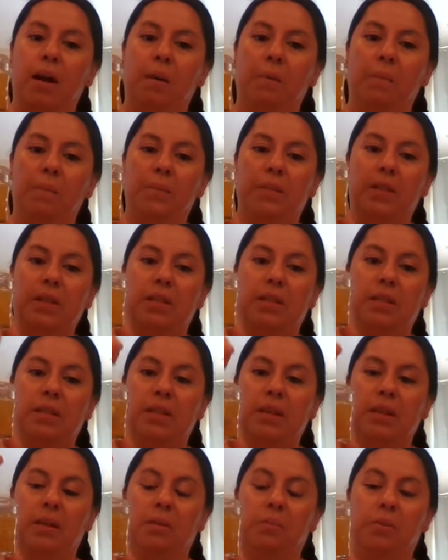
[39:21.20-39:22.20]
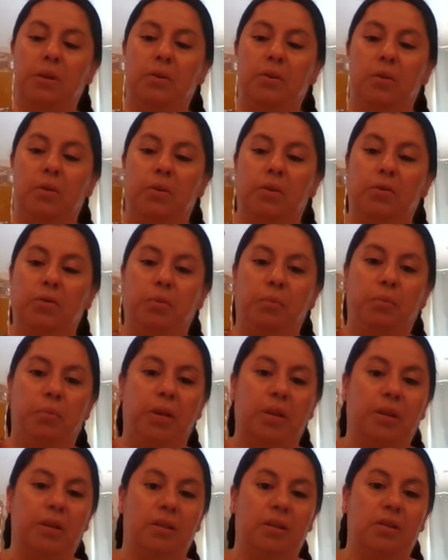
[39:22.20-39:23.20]
this is going to be yours for
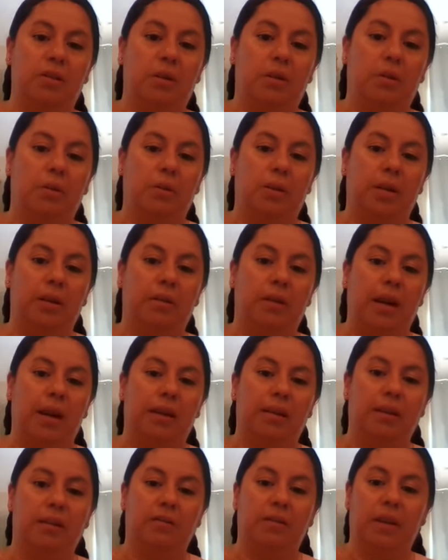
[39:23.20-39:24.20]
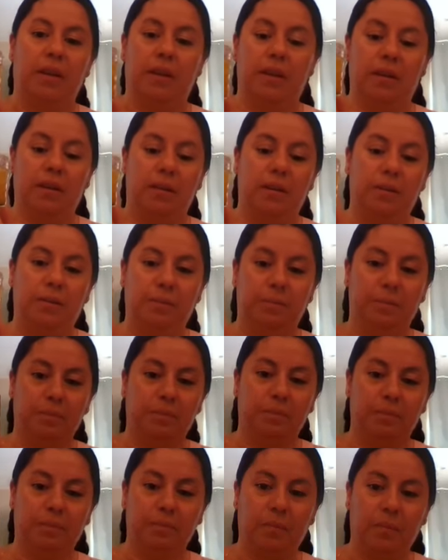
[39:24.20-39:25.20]
being so interactive in
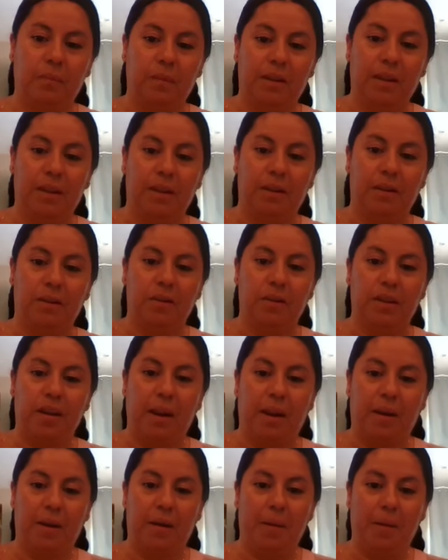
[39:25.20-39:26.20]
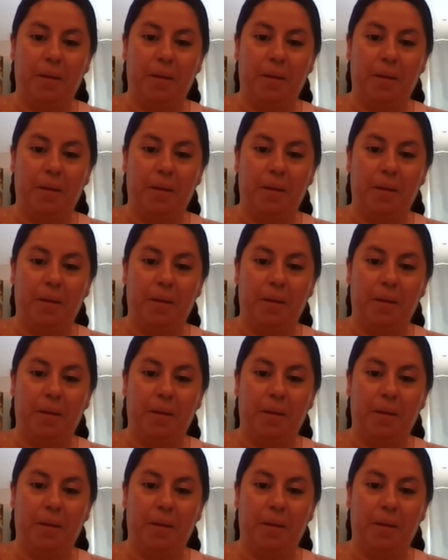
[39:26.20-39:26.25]
your chat.